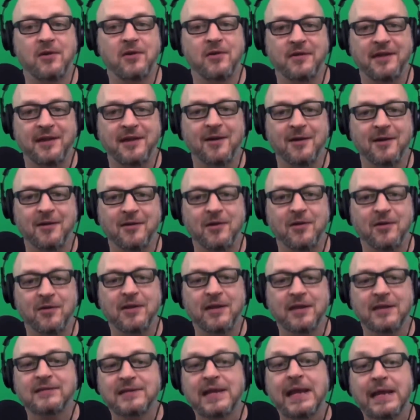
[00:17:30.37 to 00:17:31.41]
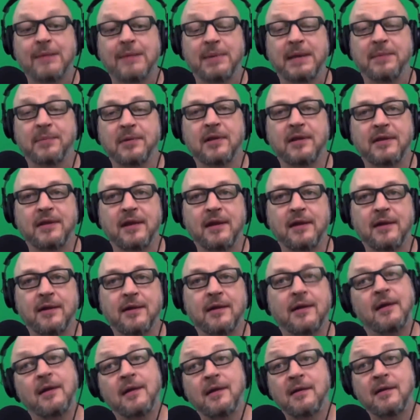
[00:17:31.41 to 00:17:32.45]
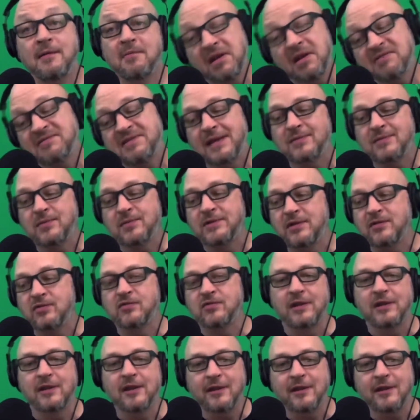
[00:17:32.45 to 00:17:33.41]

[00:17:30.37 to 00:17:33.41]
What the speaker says: You hear the insane people on the air because that's what's interesting.